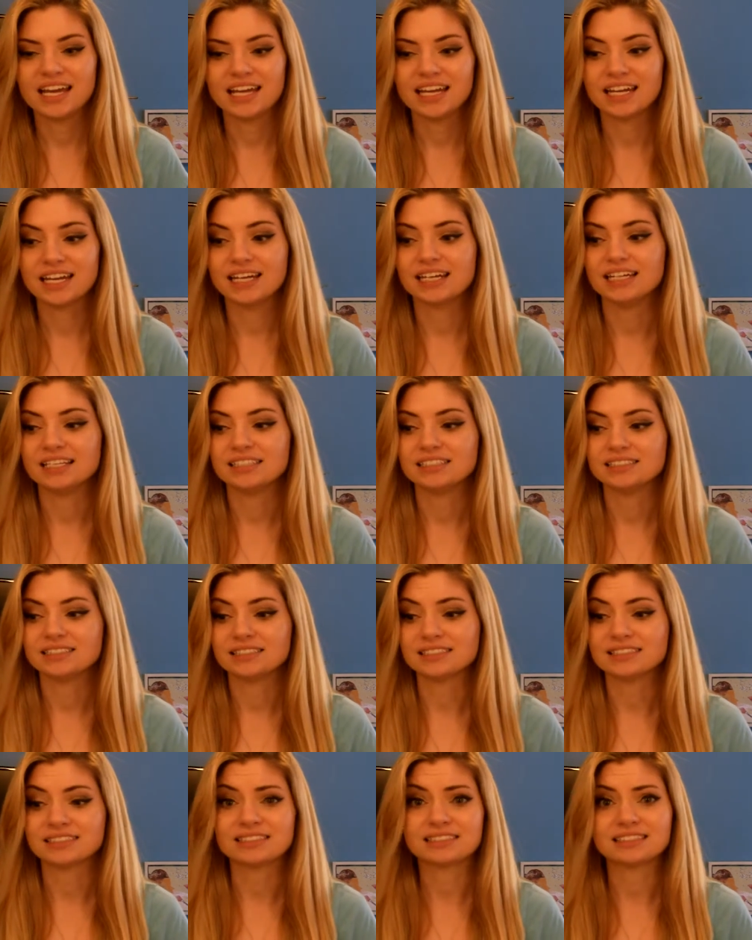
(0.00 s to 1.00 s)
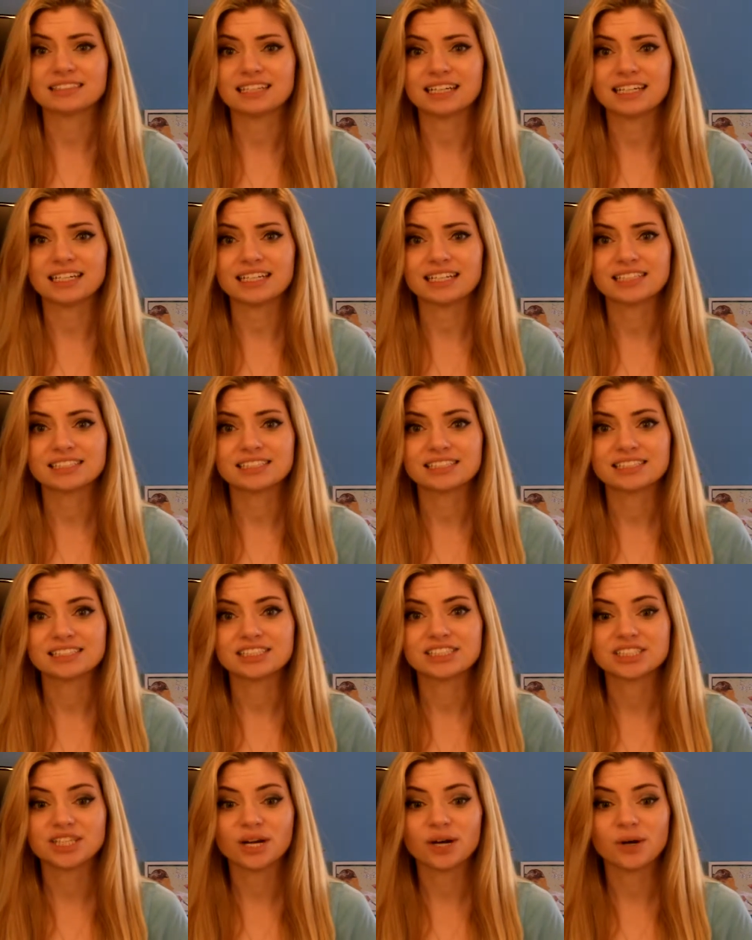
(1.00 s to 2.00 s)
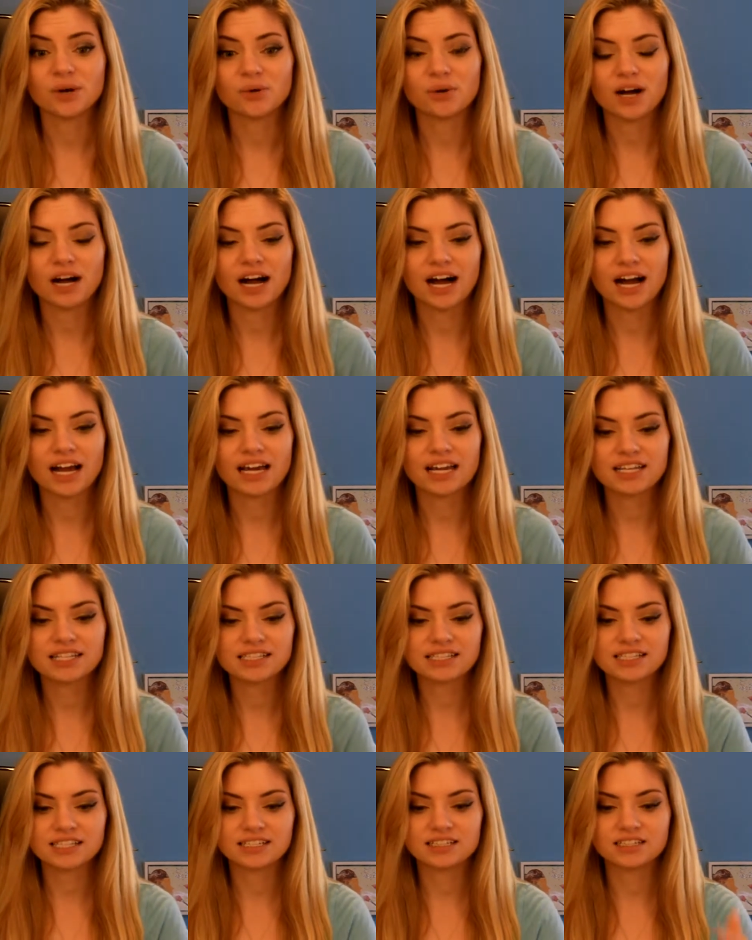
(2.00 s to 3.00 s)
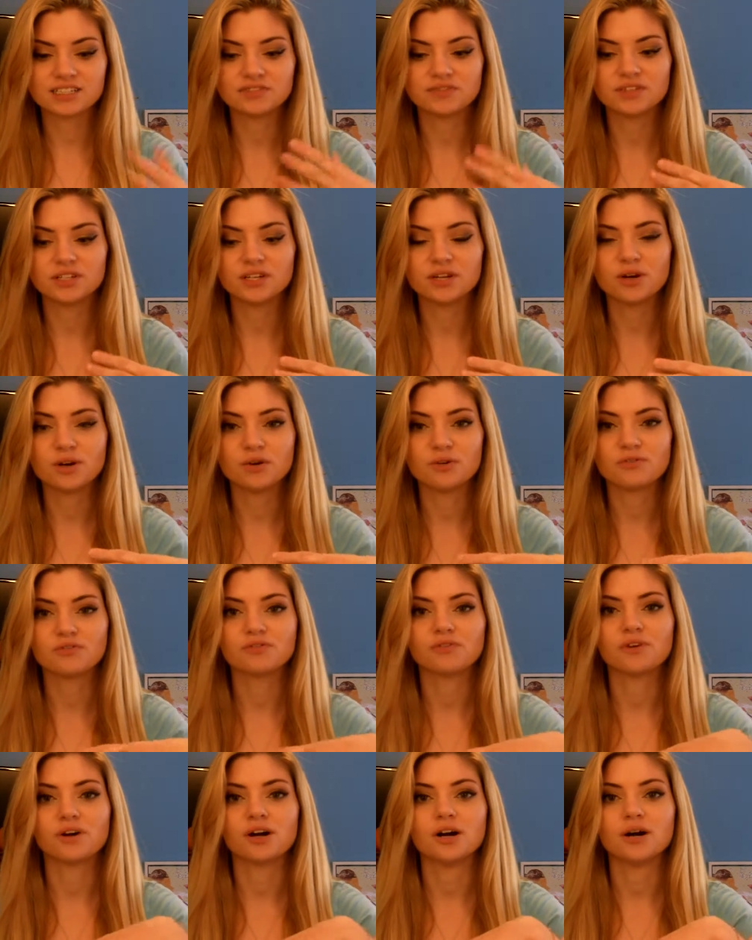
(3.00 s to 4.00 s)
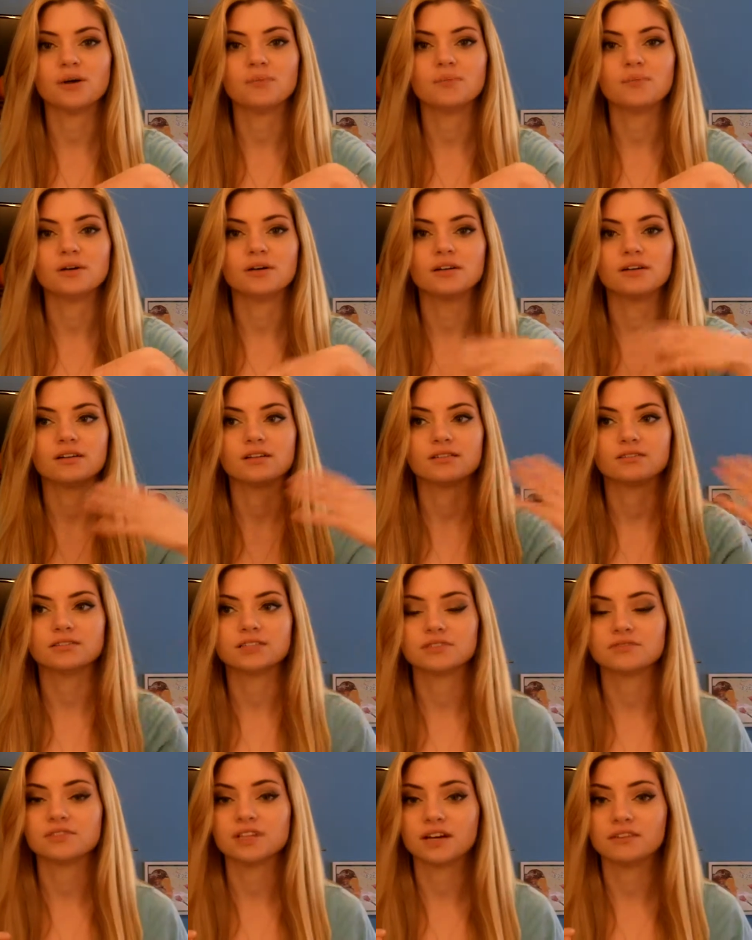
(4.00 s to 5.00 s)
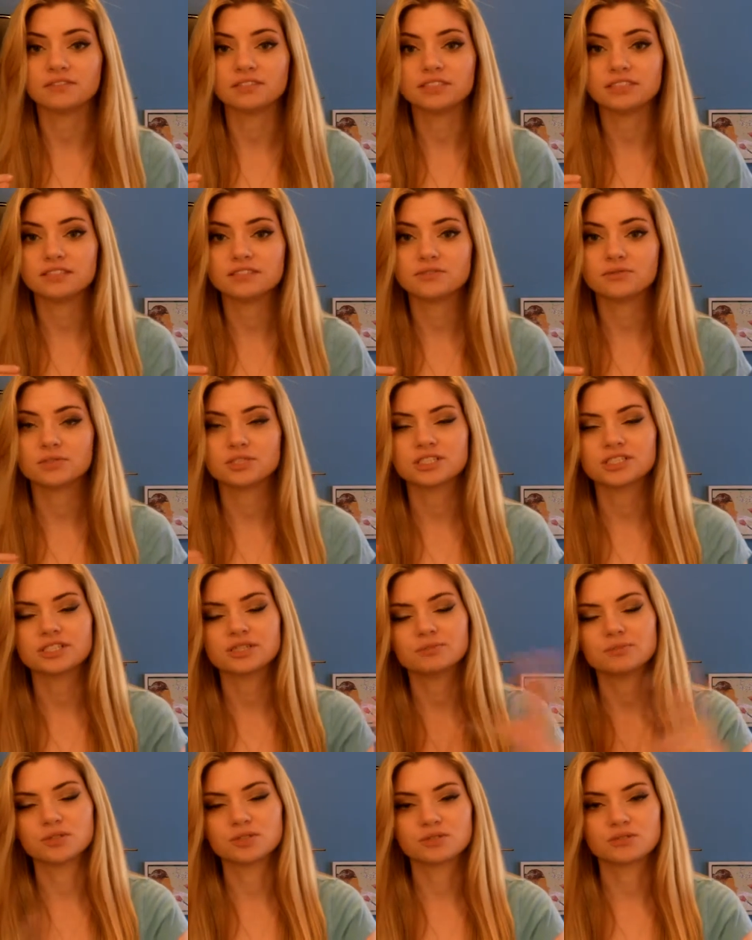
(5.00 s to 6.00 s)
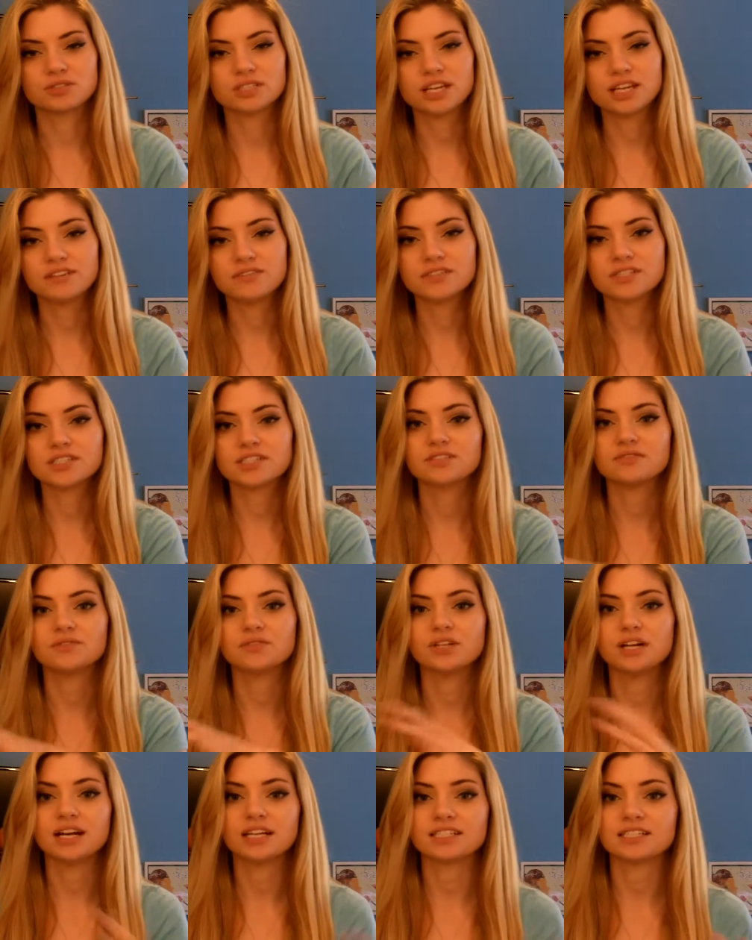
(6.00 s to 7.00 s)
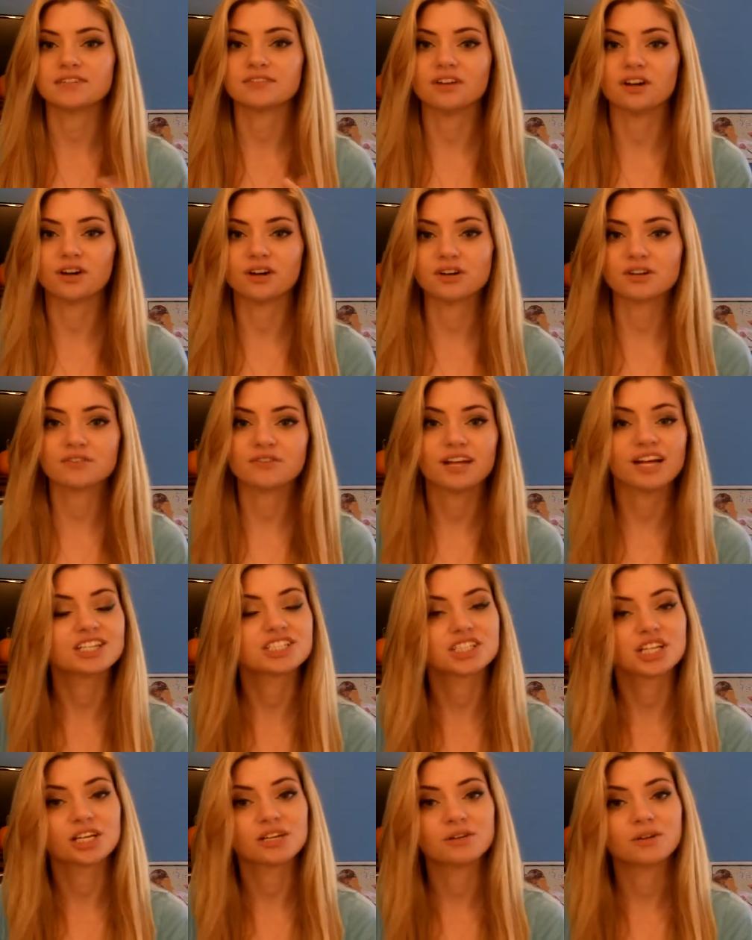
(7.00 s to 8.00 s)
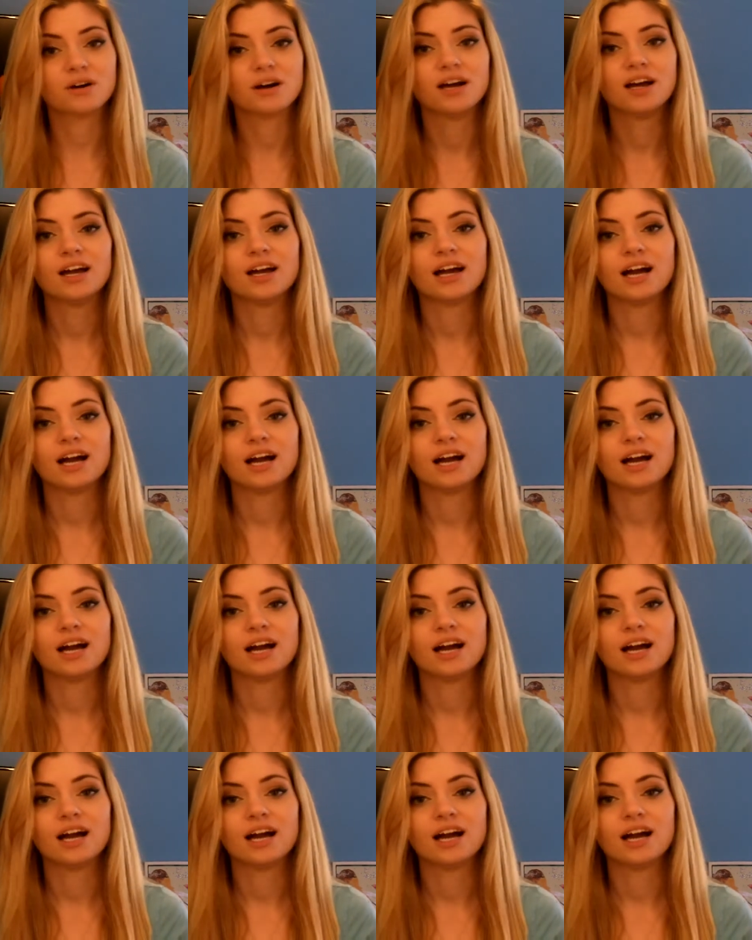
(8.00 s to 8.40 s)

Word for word: and uh, that's exciting. So I had seen this video from Live Lava Live, which is Mitchell Davis. If you guys have not heard of that channel,